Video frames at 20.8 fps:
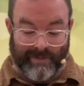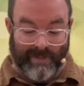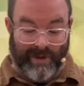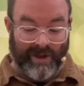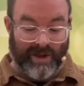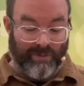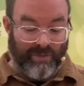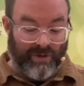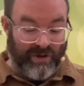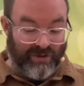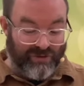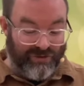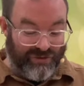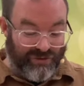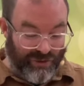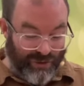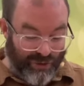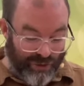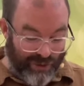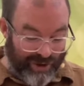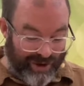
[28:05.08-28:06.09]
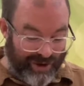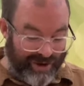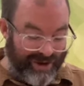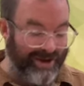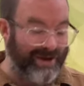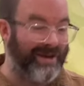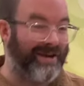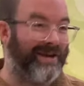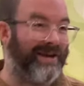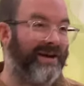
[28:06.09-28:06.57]
He brings joy
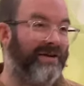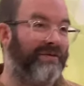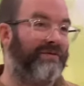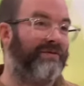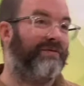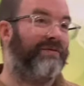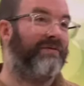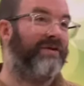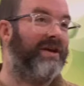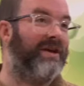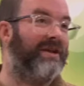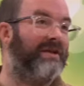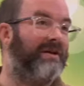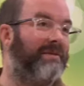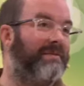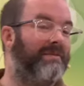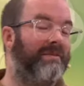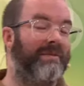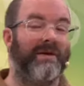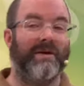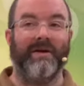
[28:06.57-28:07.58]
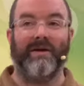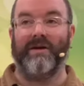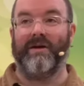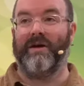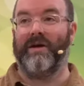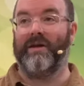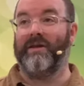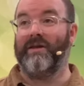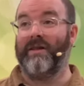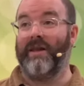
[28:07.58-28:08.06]
and freedom
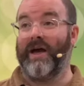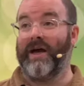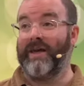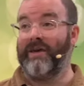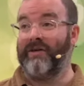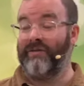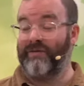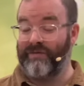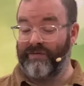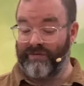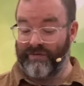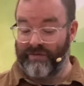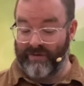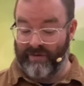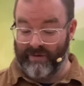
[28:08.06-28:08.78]
and life